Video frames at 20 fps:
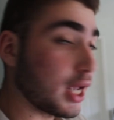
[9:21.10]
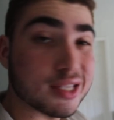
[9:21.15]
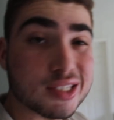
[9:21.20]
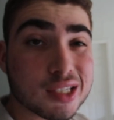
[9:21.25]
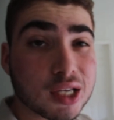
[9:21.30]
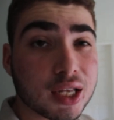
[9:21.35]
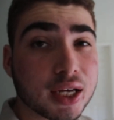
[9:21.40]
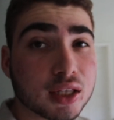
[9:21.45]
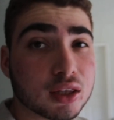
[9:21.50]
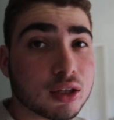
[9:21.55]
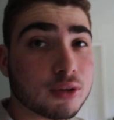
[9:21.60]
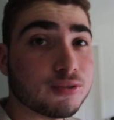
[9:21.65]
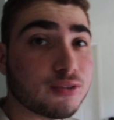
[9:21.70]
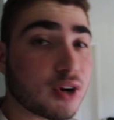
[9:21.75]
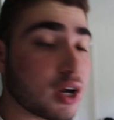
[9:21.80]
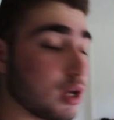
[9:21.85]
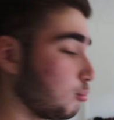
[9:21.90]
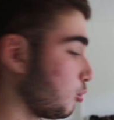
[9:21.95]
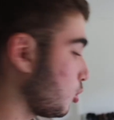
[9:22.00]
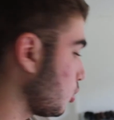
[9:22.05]
Until I get the
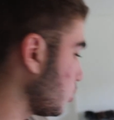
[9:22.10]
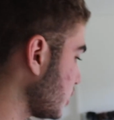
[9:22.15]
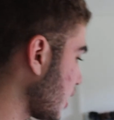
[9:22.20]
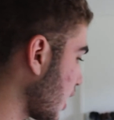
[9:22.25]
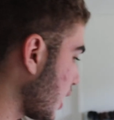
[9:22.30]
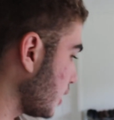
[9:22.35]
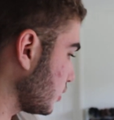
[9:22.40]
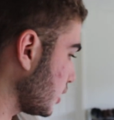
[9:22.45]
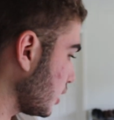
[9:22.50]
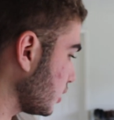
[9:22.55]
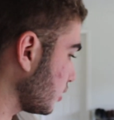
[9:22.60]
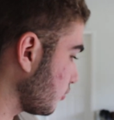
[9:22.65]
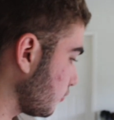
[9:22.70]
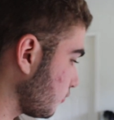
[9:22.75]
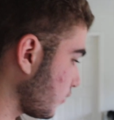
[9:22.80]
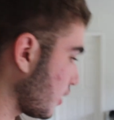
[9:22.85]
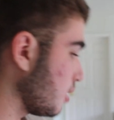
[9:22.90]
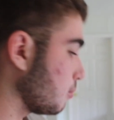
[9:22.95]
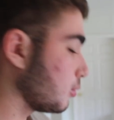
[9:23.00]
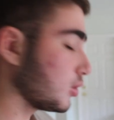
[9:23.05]
frame pulled out, not the
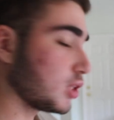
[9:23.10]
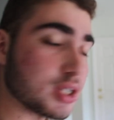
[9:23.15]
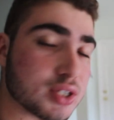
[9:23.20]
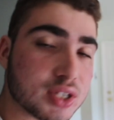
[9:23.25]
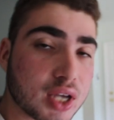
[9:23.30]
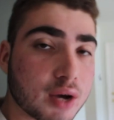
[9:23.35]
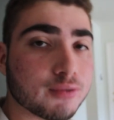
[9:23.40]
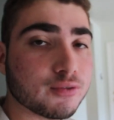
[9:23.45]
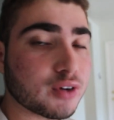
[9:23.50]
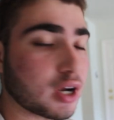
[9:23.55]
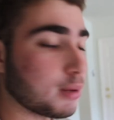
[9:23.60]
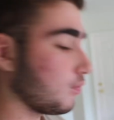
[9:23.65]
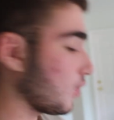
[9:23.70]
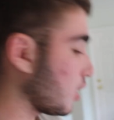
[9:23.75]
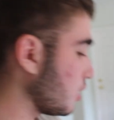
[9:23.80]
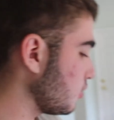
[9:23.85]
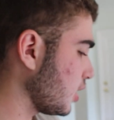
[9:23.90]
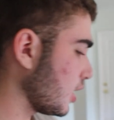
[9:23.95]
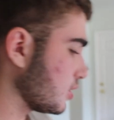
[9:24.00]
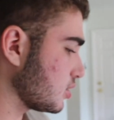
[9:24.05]
frame, but the subframe. If
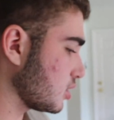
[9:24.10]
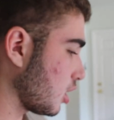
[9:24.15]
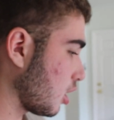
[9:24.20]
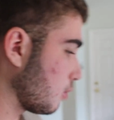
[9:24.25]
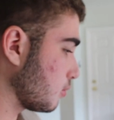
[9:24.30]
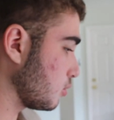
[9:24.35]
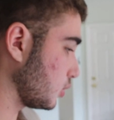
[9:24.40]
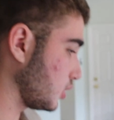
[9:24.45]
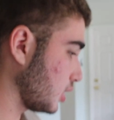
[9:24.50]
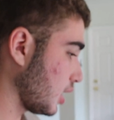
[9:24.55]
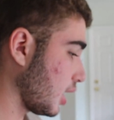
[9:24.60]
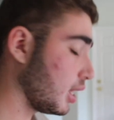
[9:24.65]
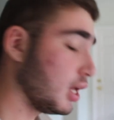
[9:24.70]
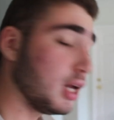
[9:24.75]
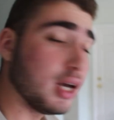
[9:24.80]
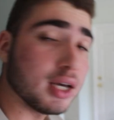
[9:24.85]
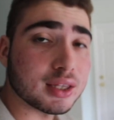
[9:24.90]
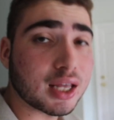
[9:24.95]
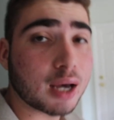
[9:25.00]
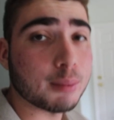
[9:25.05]
any of you guys can help me with
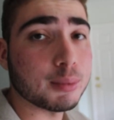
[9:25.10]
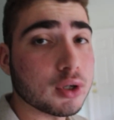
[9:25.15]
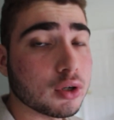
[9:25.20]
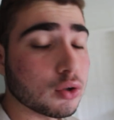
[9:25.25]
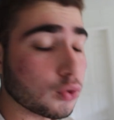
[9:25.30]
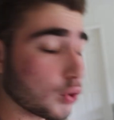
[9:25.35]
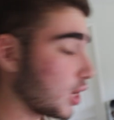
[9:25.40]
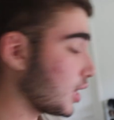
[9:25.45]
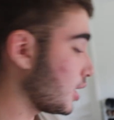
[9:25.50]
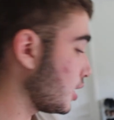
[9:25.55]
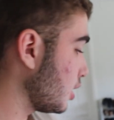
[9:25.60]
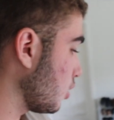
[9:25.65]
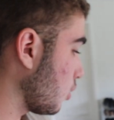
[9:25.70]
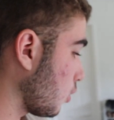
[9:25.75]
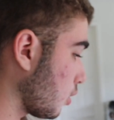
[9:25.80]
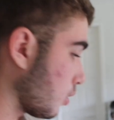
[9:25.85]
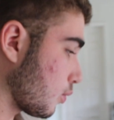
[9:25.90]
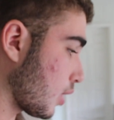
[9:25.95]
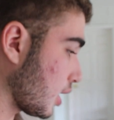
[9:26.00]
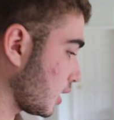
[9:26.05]
that, that'd be great.
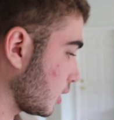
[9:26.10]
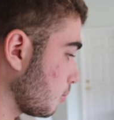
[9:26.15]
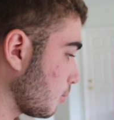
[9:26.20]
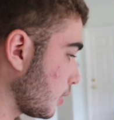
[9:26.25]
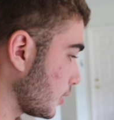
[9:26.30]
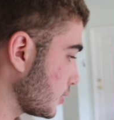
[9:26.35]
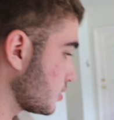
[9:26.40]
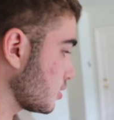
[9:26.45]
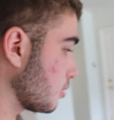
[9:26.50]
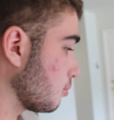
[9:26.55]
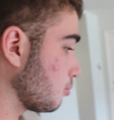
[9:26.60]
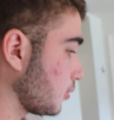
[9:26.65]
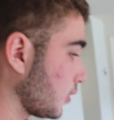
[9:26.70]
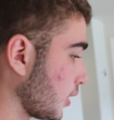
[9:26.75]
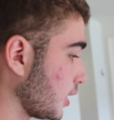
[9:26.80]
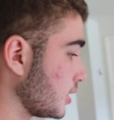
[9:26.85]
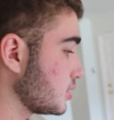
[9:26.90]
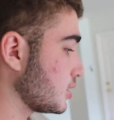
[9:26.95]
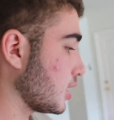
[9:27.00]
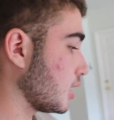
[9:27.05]
Or recommend some
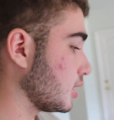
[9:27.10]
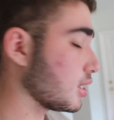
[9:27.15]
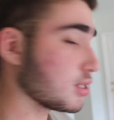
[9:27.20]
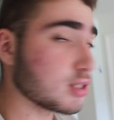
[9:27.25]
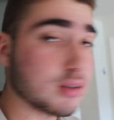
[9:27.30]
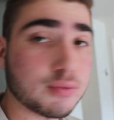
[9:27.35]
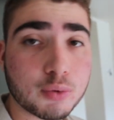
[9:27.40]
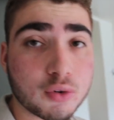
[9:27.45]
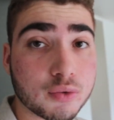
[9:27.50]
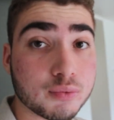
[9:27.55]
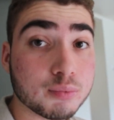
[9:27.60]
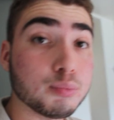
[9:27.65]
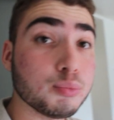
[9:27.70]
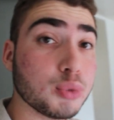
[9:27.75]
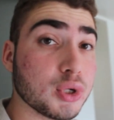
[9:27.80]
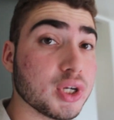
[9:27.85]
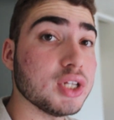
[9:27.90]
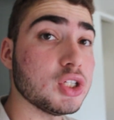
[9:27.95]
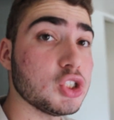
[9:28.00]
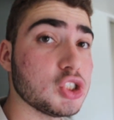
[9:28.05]
place that does it for
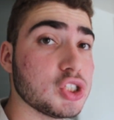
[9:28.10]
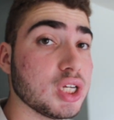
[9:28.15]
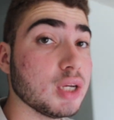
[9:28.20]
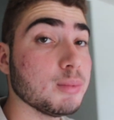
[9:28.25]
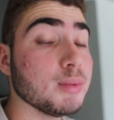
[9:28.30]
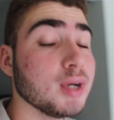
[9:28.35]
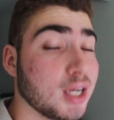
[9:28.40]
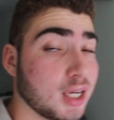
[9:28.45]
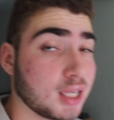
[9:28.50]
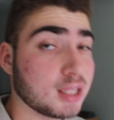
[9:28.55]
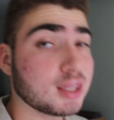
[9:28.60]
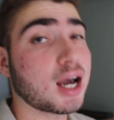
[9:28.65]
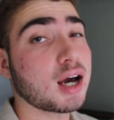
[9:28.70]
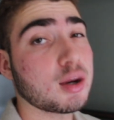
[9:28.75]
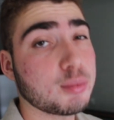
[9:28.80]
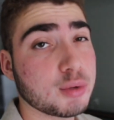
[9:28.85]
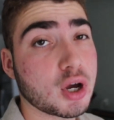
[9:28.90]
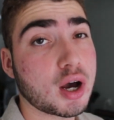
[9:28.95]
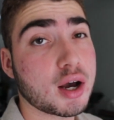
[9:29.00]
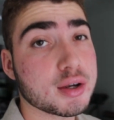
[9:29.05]
pretty cheap.
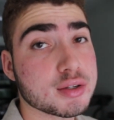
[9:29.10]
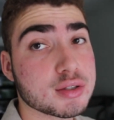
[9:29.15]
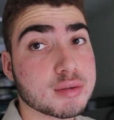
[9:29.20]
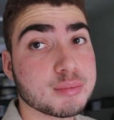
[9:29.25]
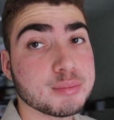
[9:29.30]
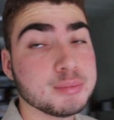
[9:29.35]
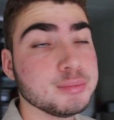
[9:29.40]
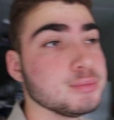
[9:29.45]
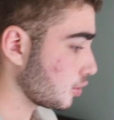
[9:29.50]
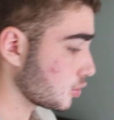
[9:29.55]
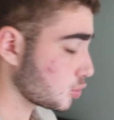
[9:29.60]
That would be awesome.